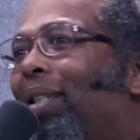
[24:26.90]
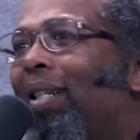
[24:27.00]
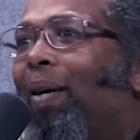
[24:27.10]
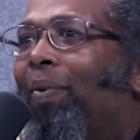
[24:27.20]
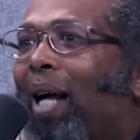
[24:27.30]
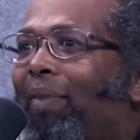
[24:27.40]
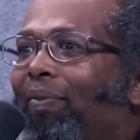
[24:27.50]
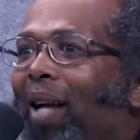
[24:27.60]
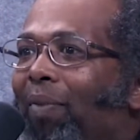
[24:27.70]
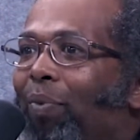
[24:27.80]
you know, I've
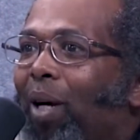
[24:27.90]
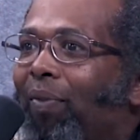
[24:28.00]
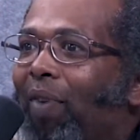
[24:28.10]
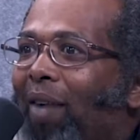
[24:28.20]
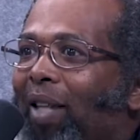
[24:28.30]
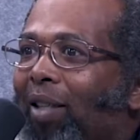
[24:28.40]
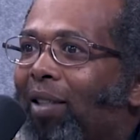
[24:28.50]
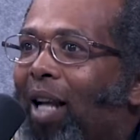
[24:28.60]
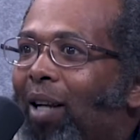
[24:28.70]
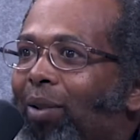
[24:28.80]
won
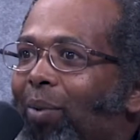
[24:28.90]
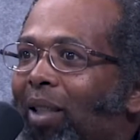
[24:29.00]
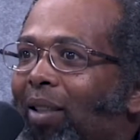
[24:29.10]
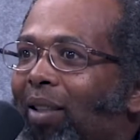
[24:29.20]
$5,000 once.